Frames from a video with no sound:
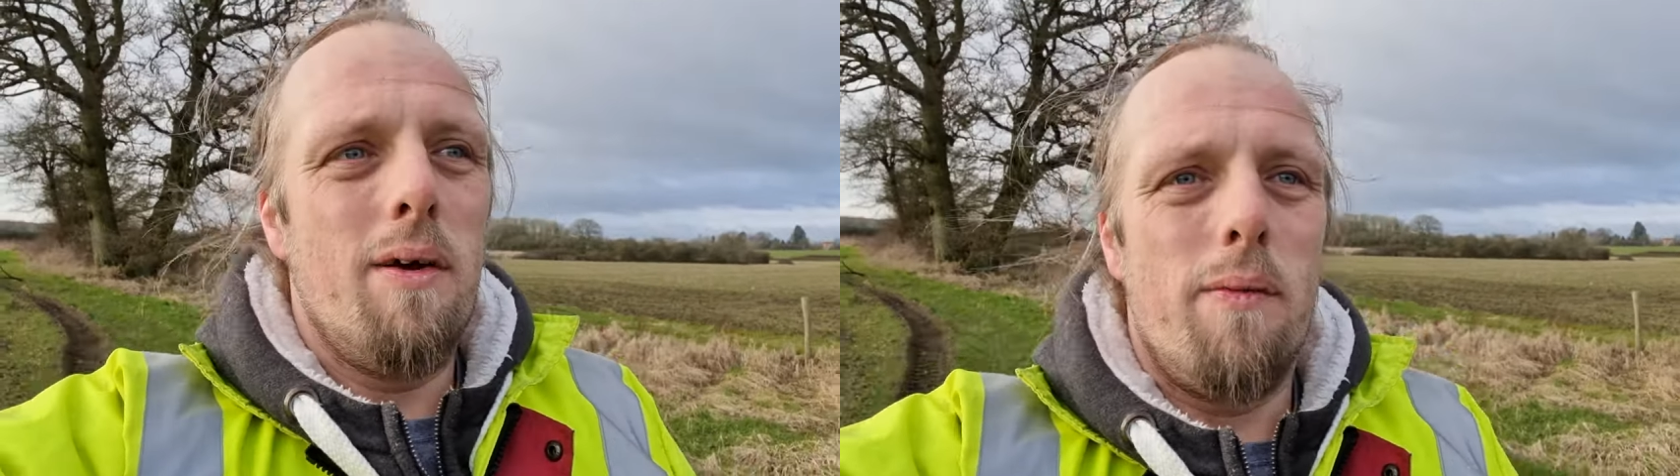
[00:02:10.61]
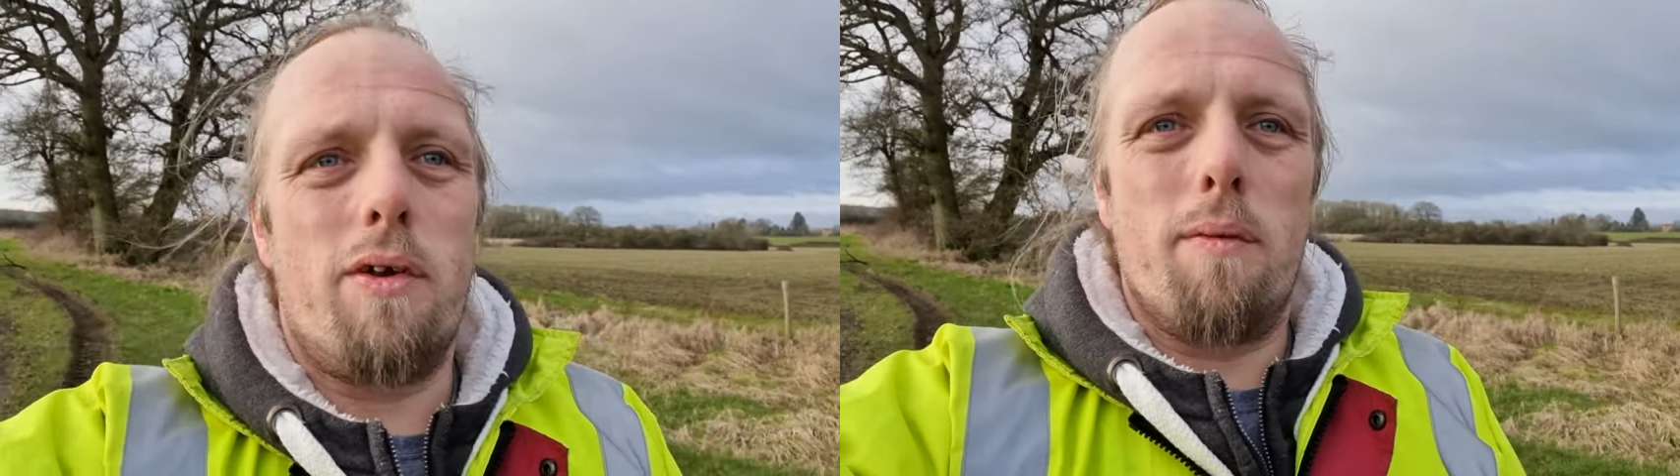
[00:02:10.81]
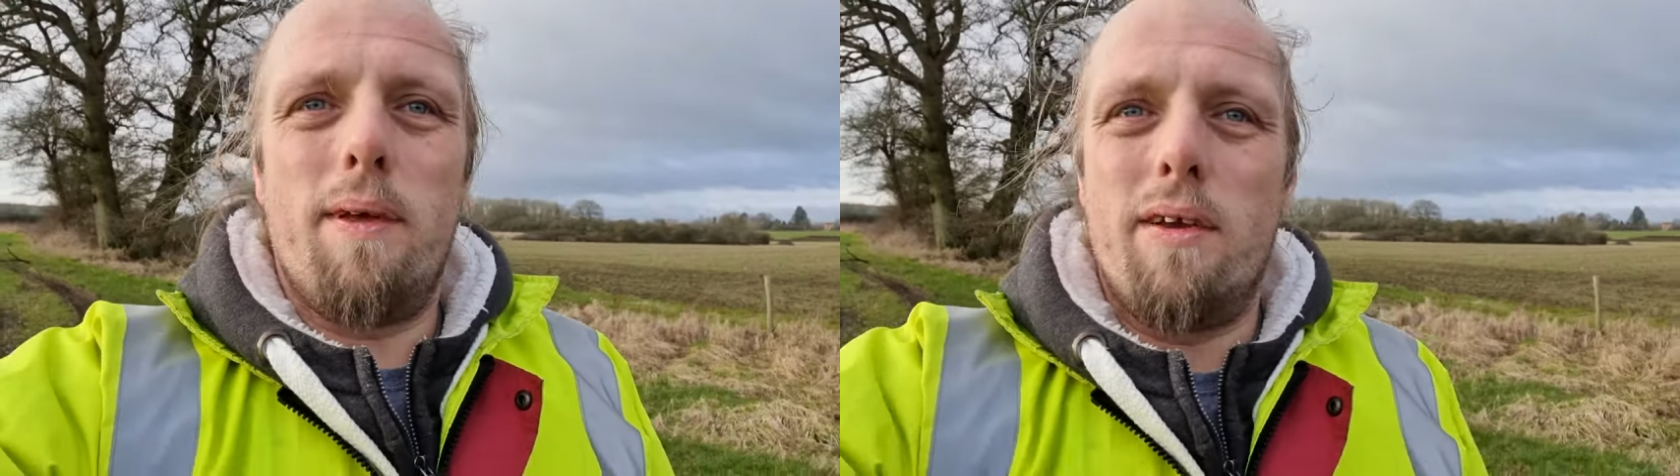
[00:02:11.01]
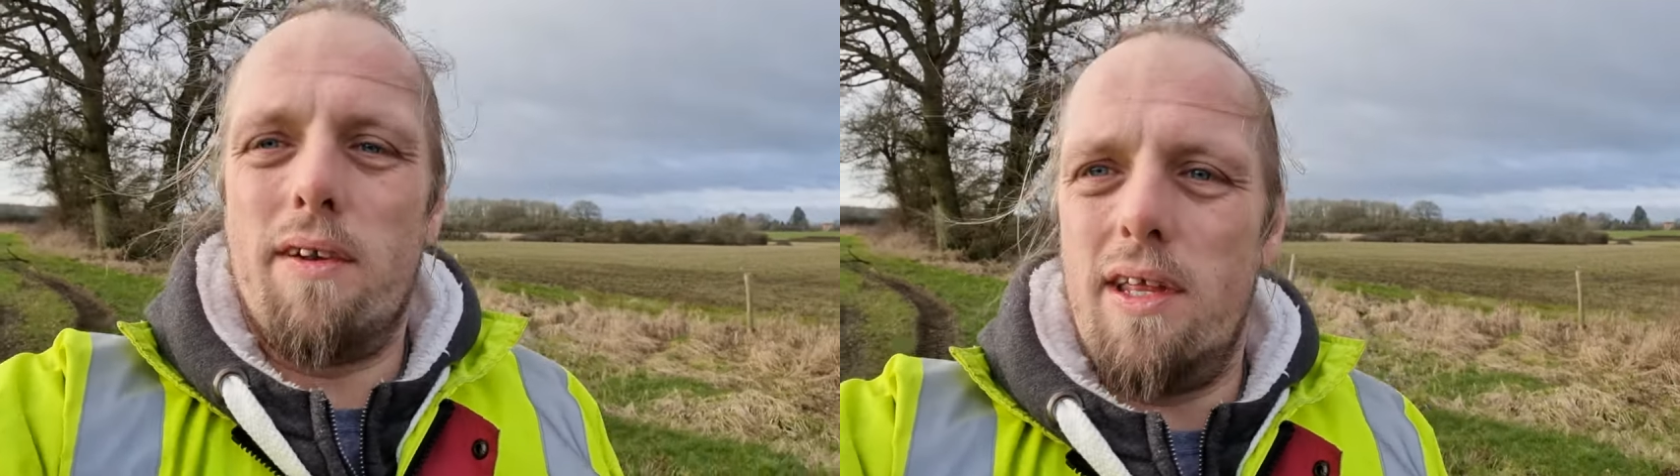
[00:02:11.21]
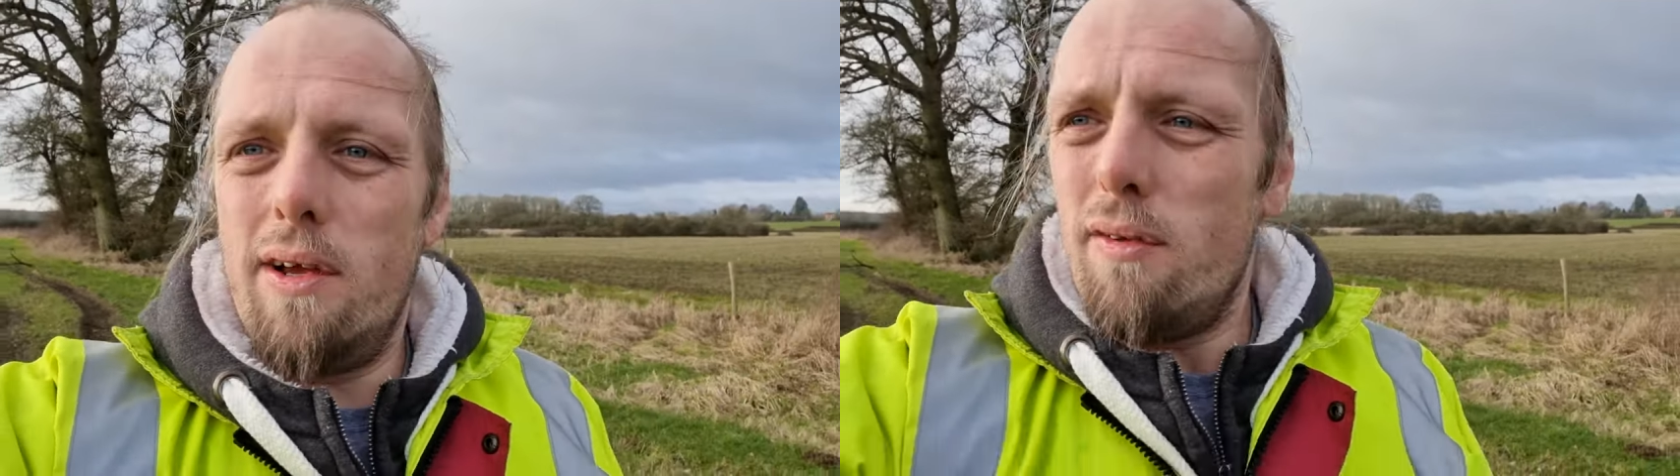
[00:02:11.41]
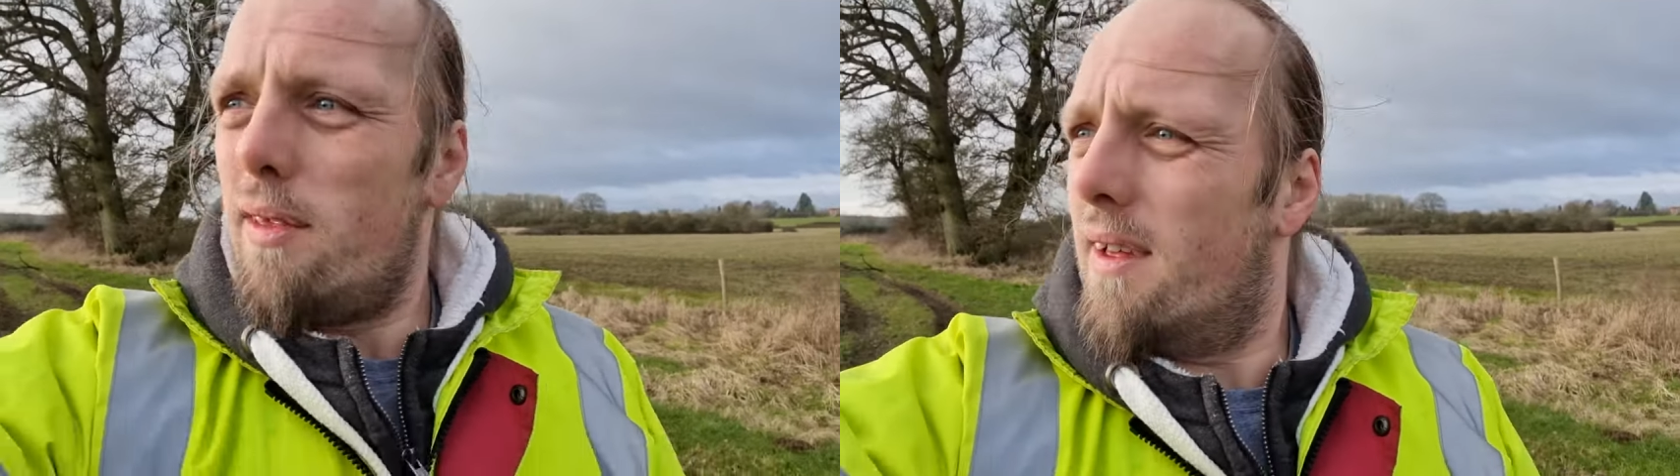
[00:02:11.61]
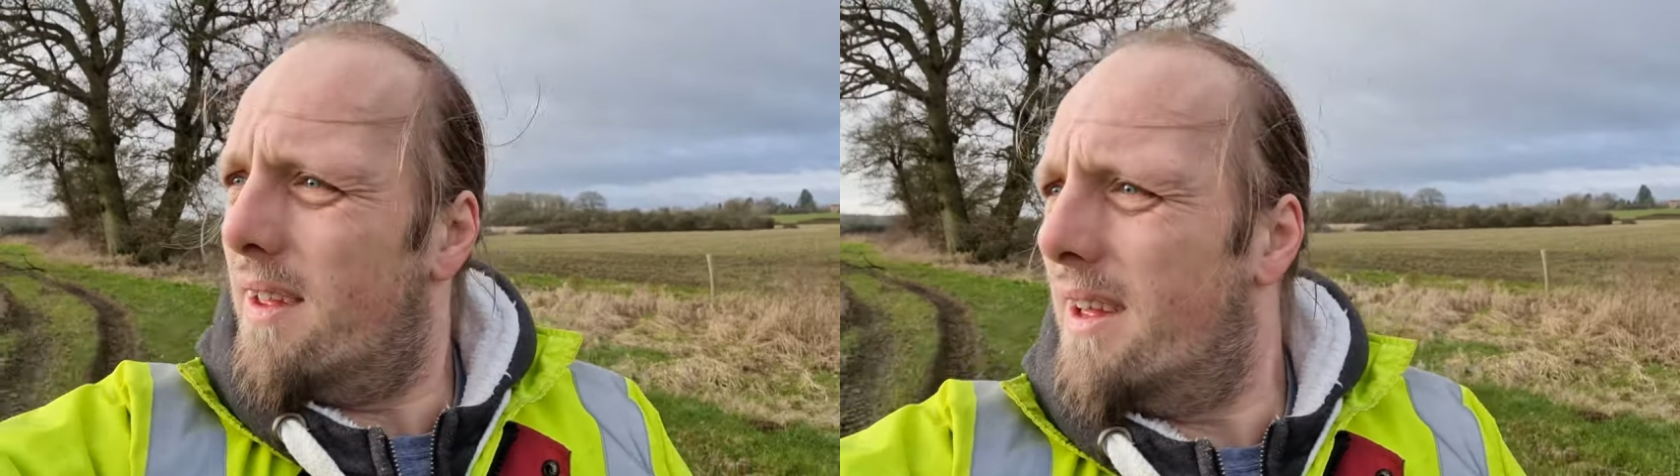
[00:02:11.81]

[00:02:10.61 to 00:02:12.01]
which would be good news.